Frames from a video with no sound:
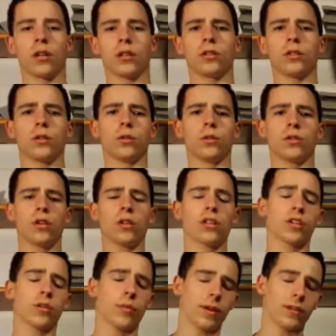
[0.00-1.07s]
So,
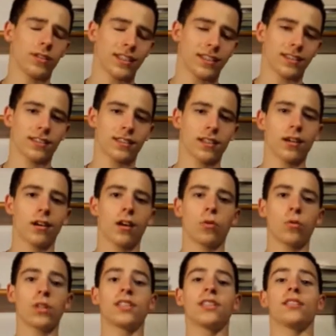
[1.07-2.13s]
talking about this,
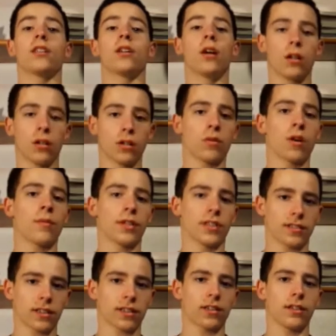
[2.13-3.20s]
what is a hologram
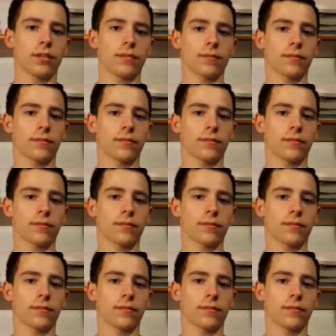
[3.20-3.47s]
exactly?